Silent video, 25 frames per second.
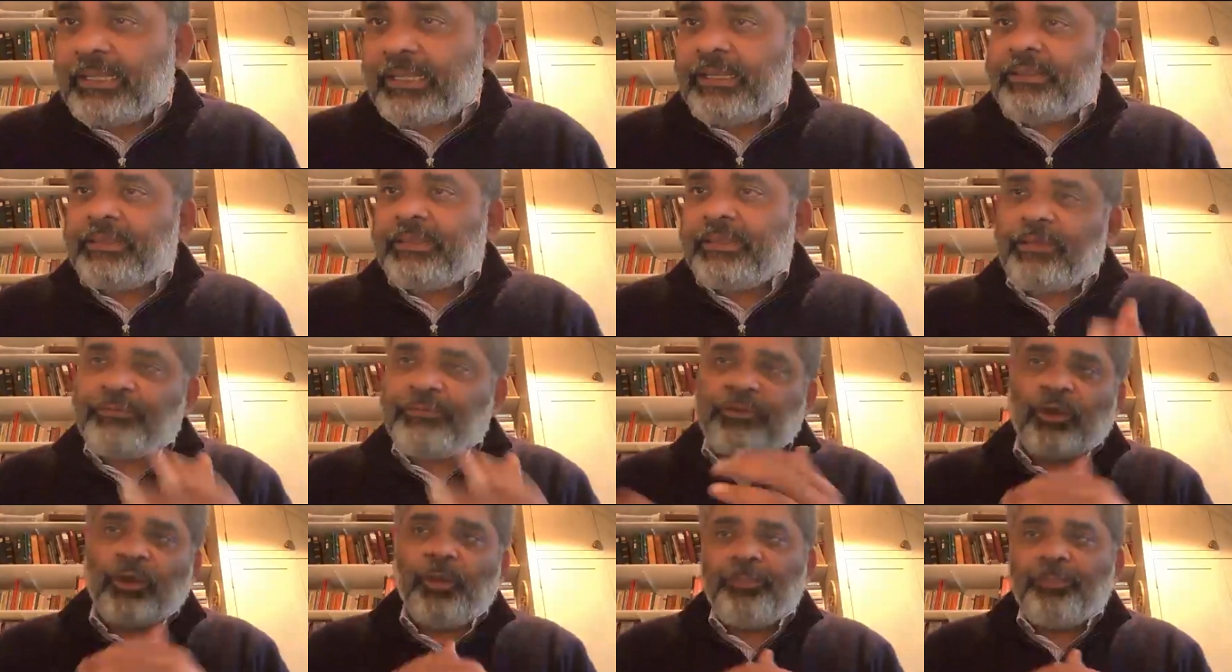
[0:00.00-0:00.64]

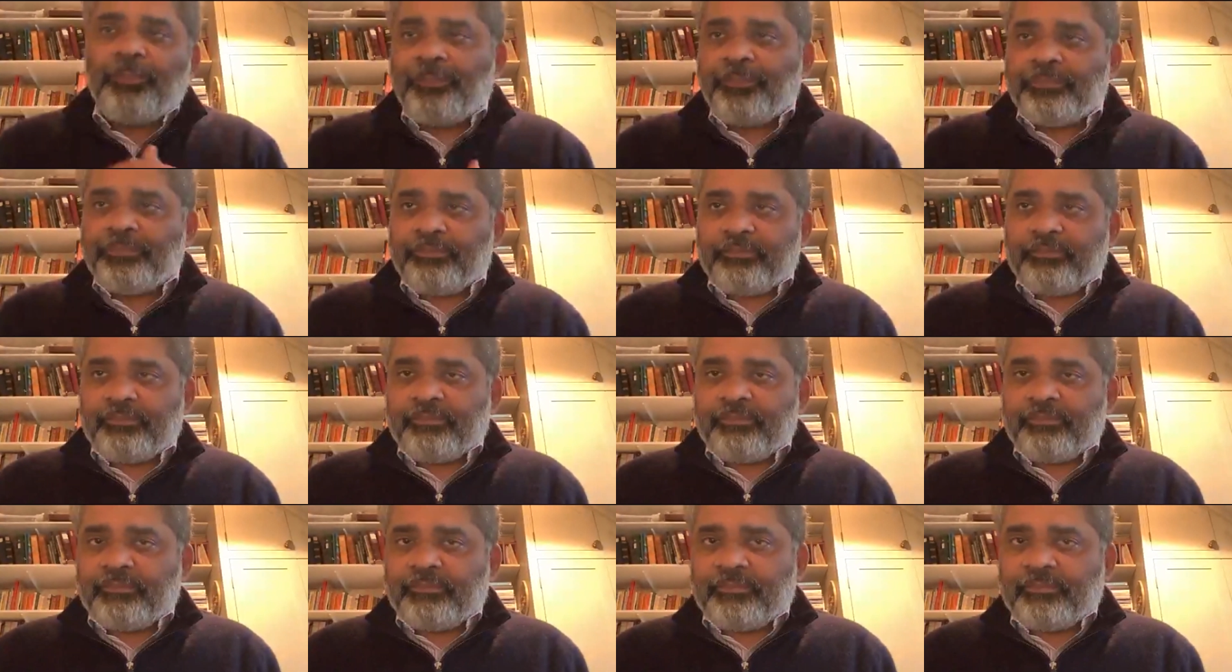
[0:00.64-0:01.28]
Therefore,
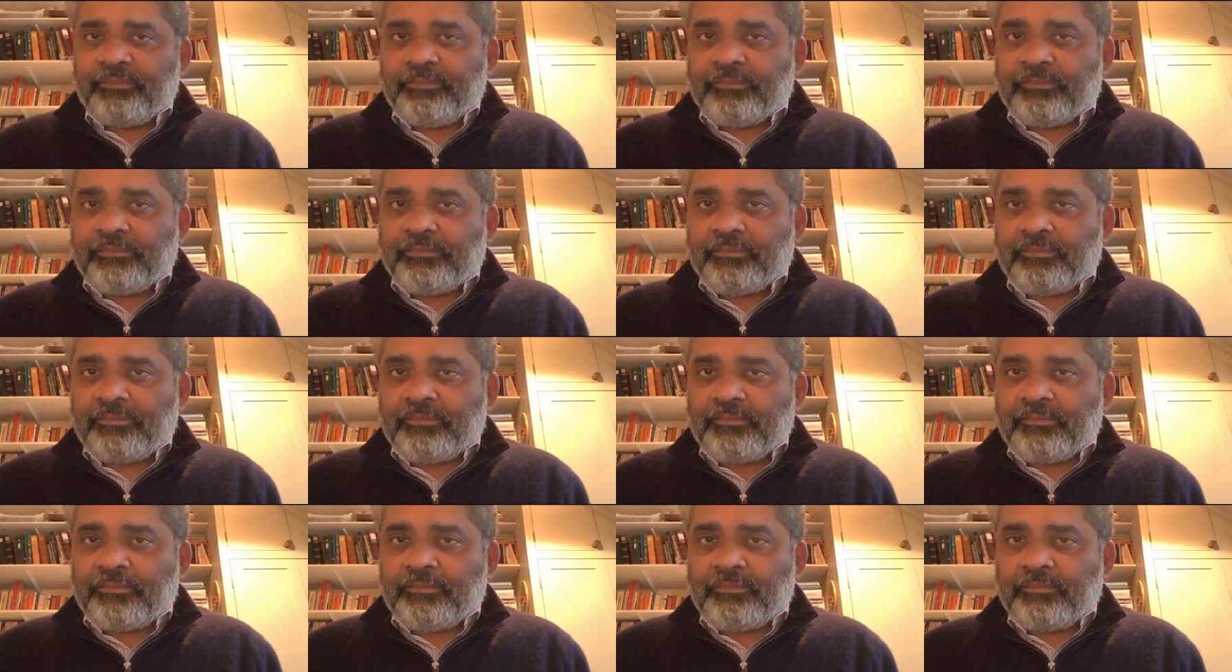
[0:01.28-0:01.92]

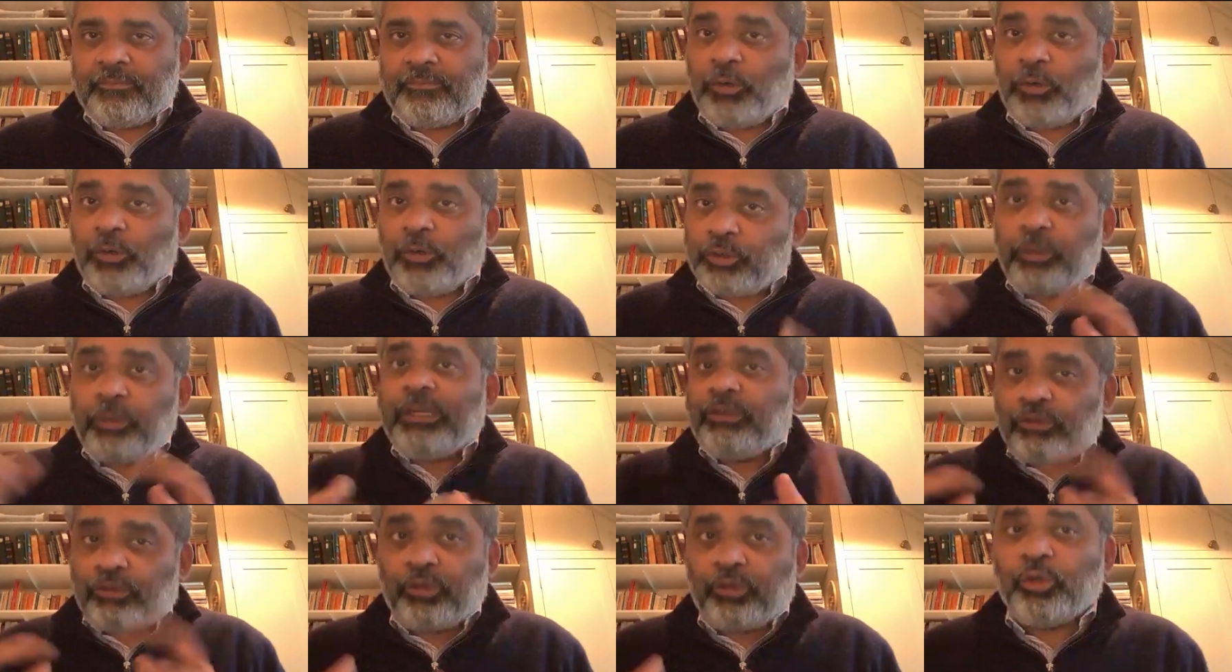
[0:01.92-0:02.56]
what you
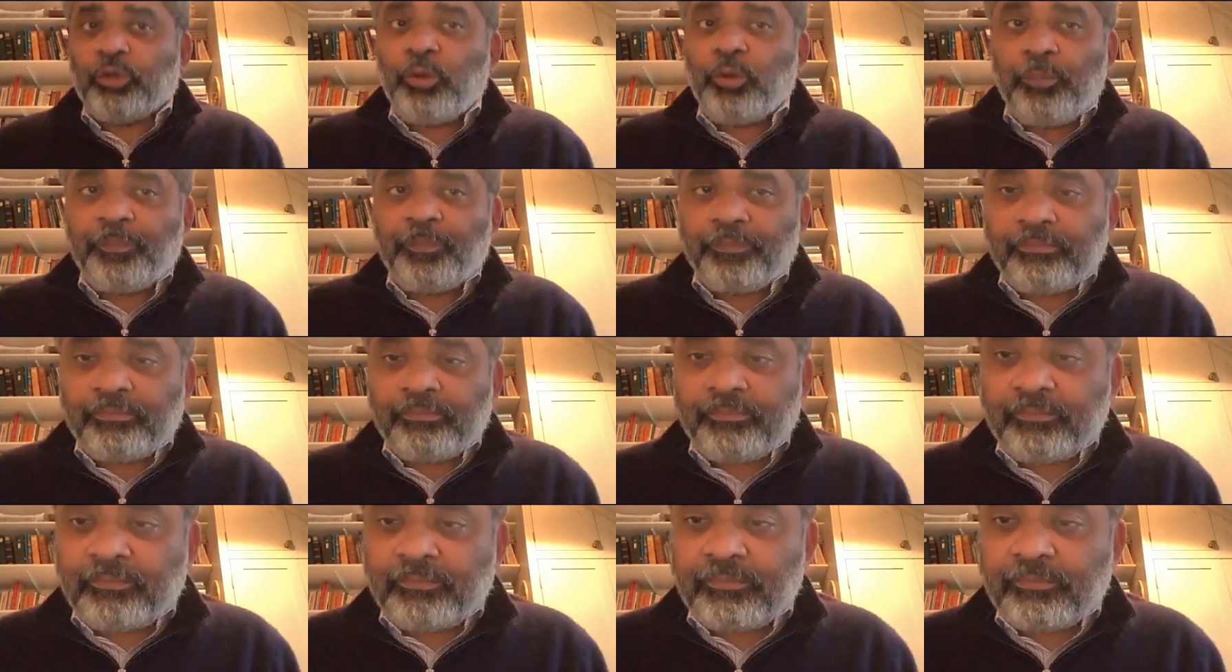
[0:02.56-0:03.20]
need to do
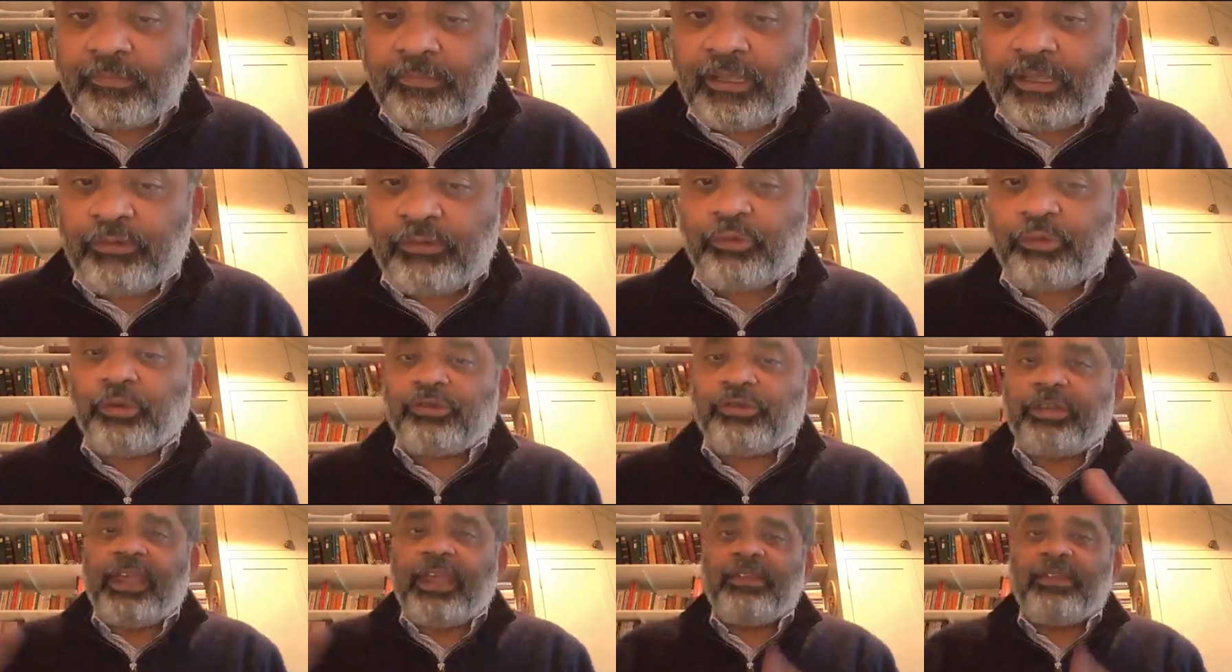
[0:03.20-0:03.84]
is to
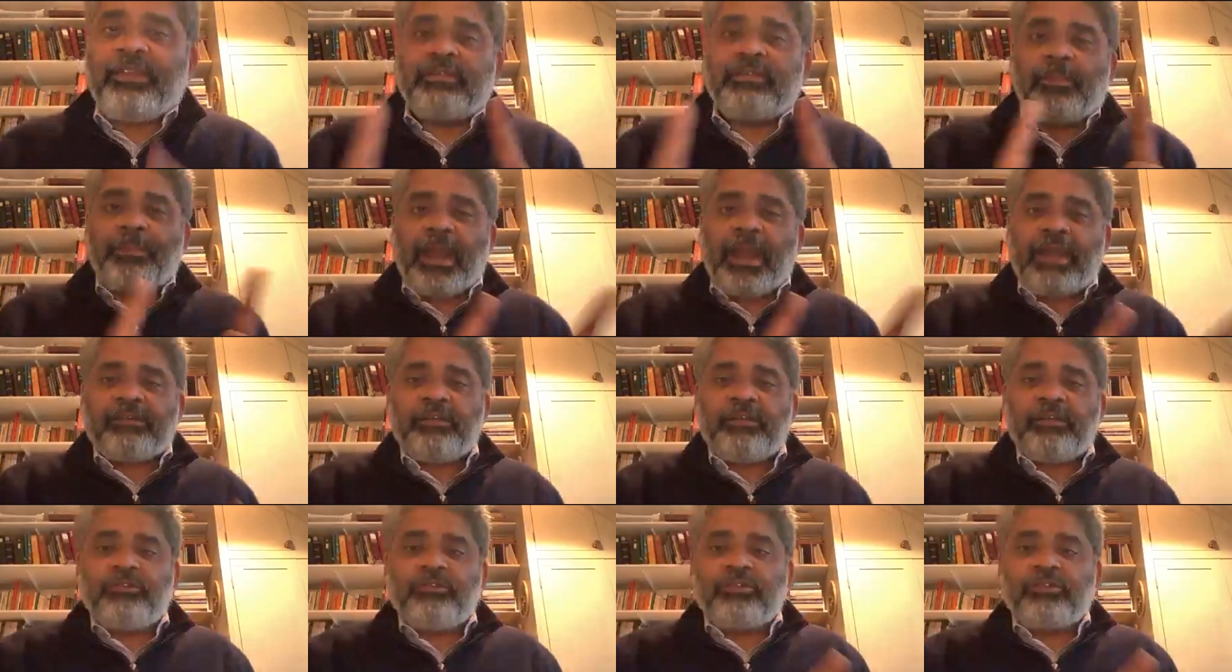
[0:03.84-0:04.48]
change the
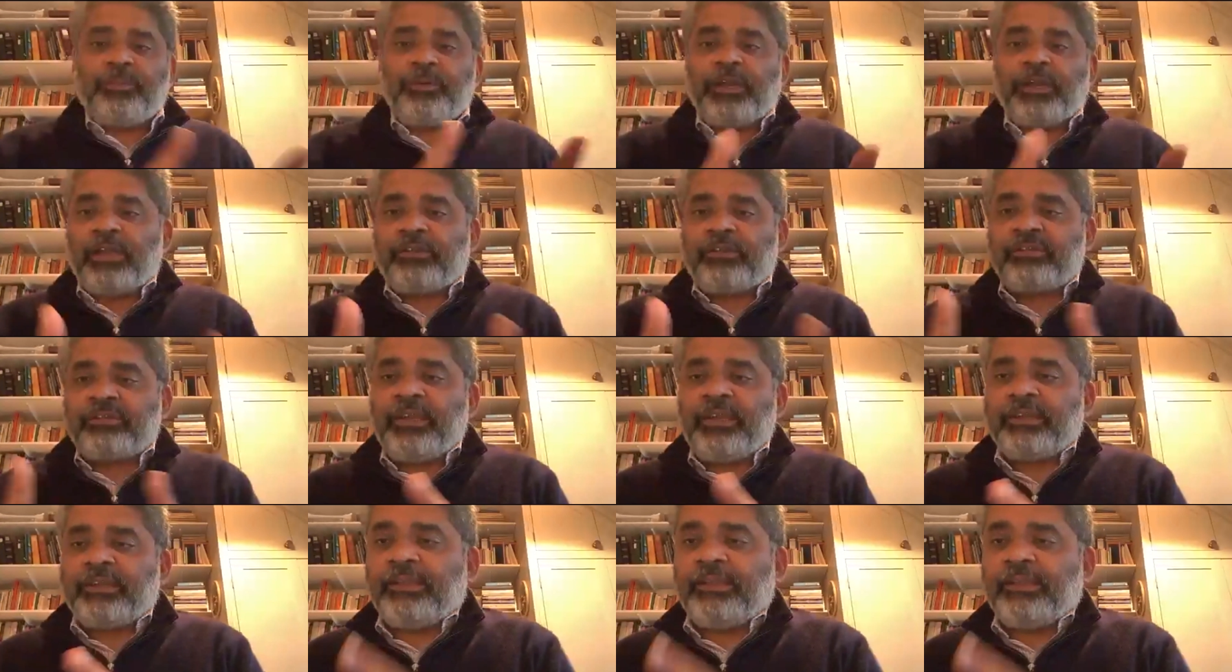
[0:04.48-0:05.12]
patterns of
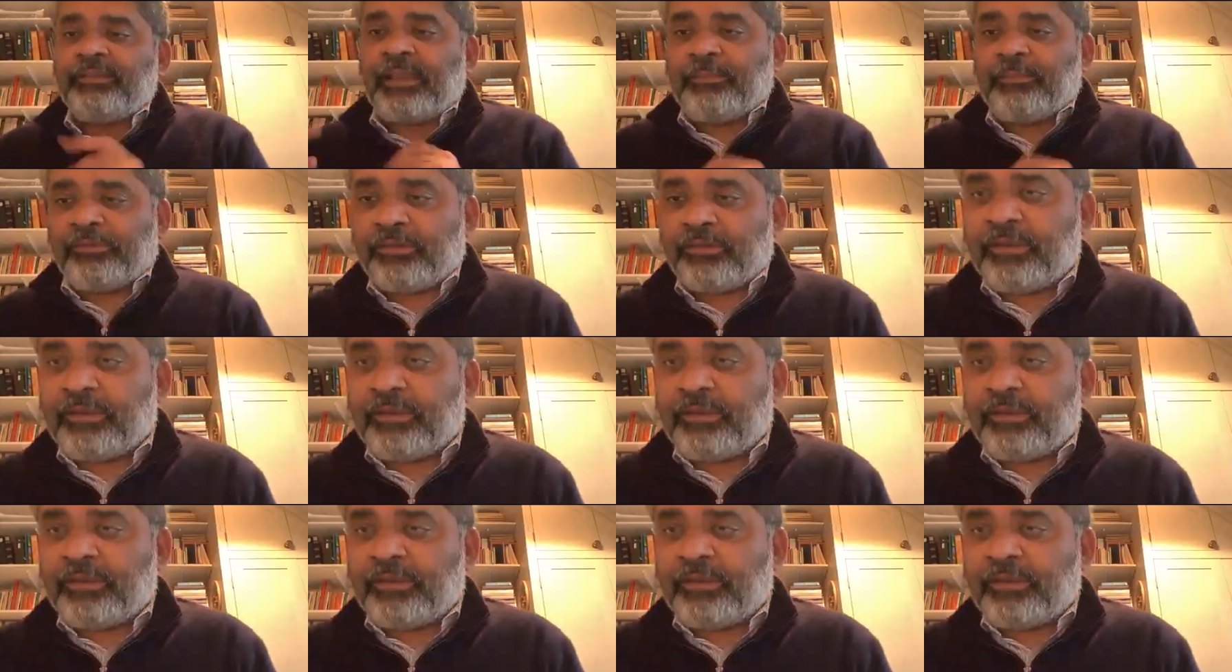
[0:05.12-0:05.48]
production and consumption.